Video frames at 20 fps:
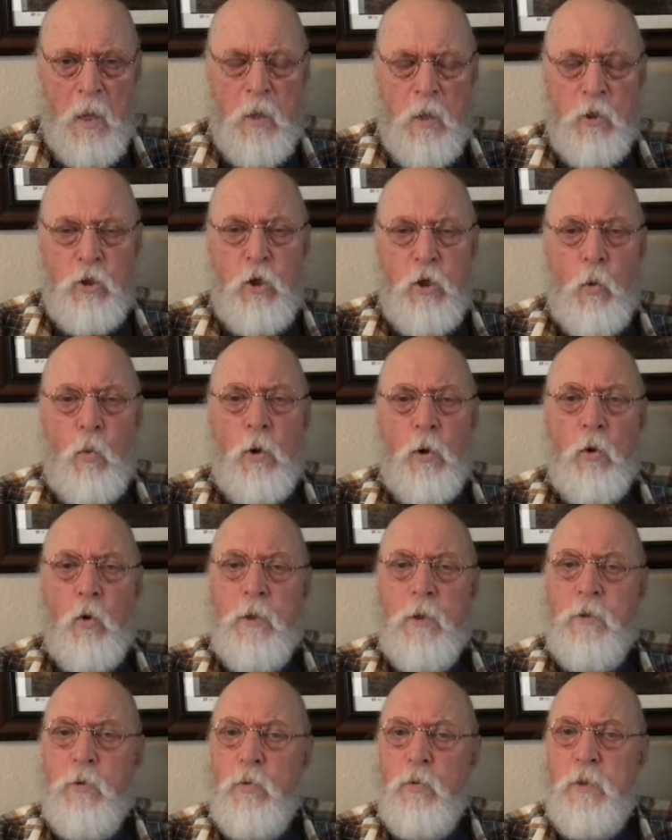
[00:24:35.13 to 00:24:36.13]
So we're
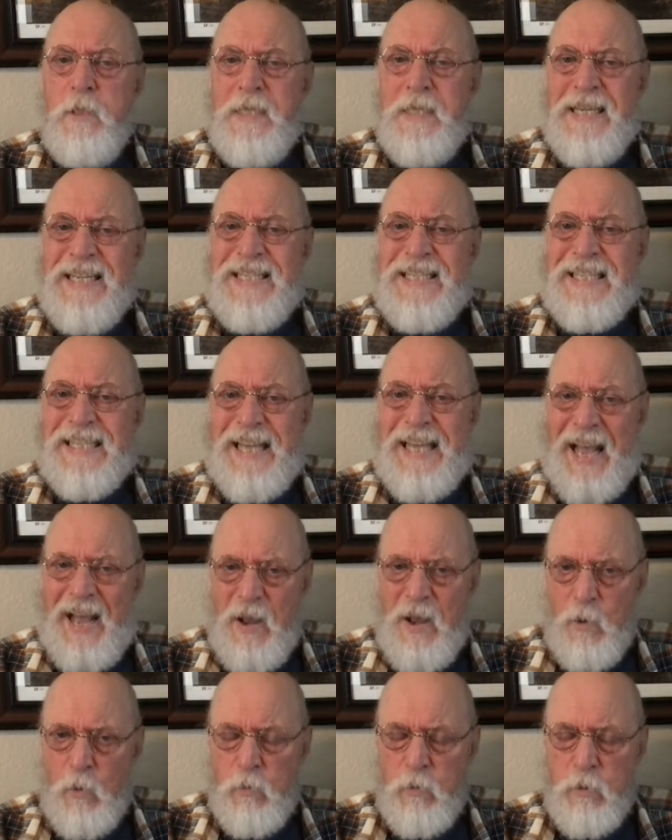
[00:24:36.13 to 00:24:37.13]
going to
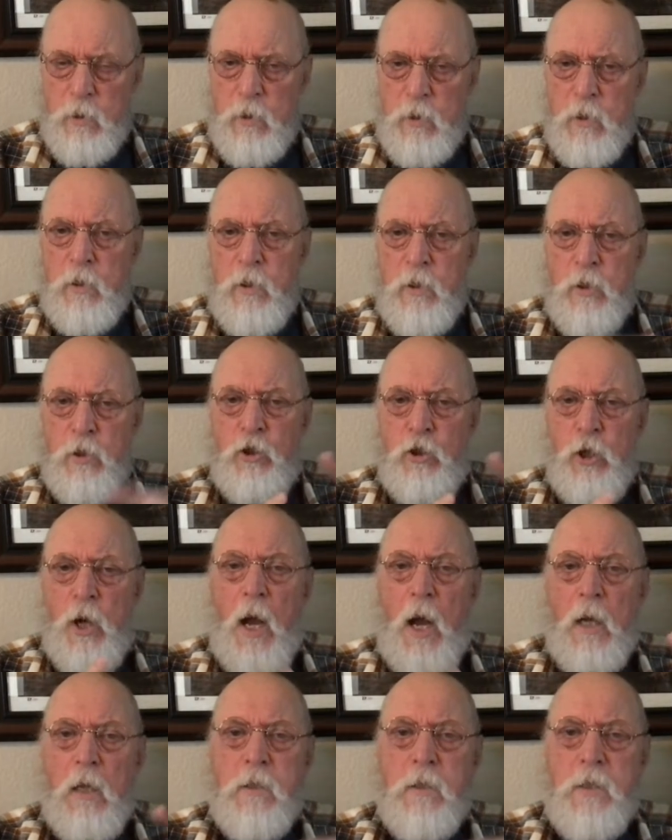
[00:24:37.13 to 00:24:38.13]
discount the
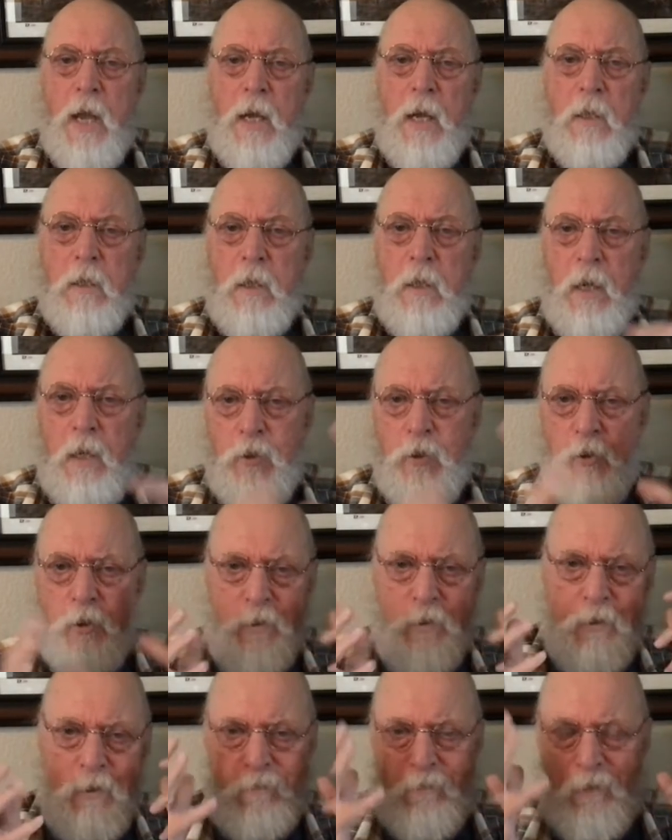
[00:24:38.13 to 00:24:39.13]
child's
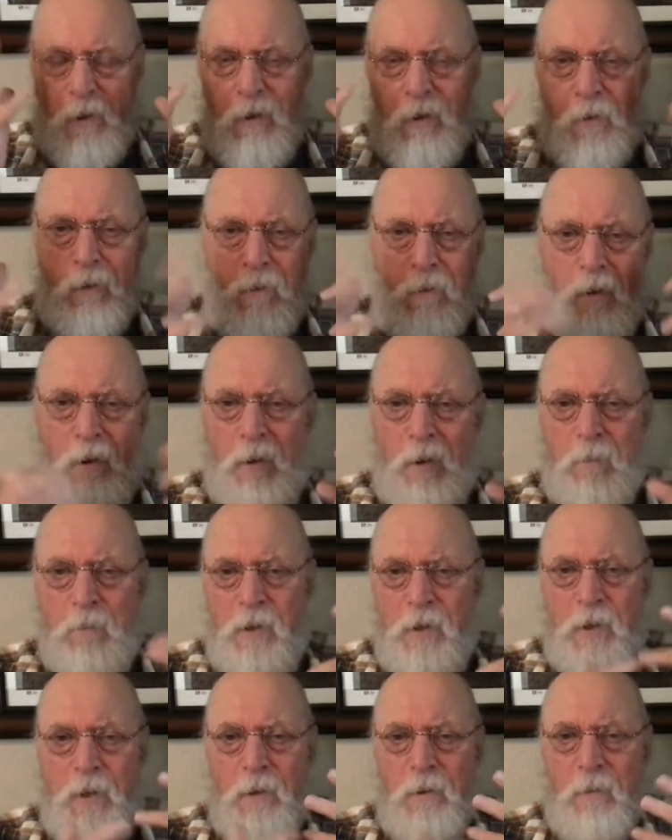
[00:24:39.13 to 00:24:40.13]
allegations of, oh, I'm
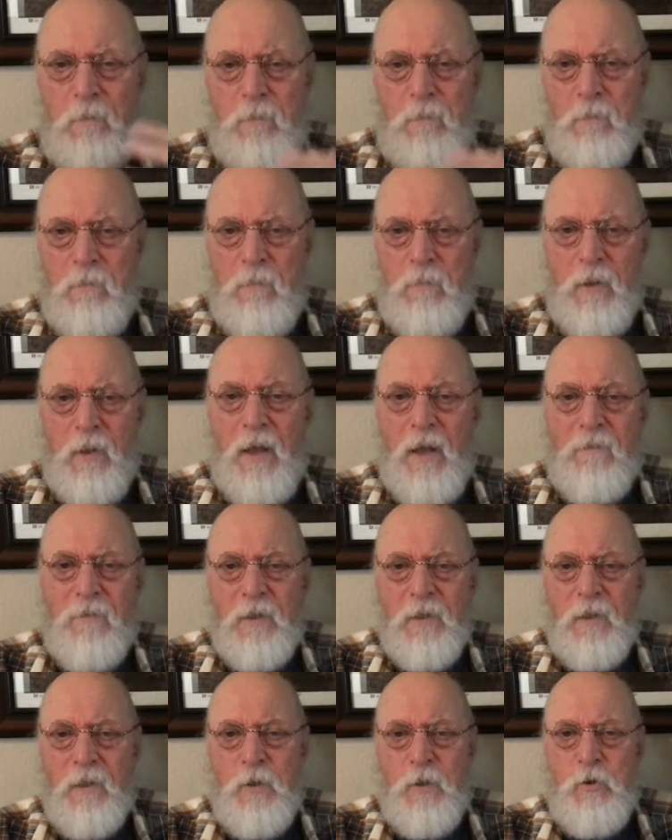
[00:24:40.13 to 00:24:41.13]
being
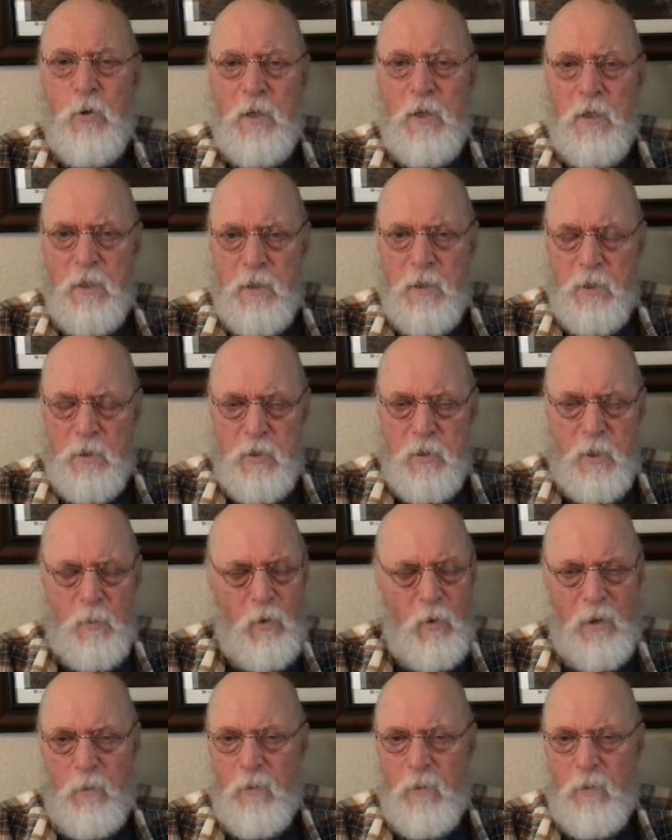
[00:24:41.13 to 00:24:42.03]
malevolently treated in some way.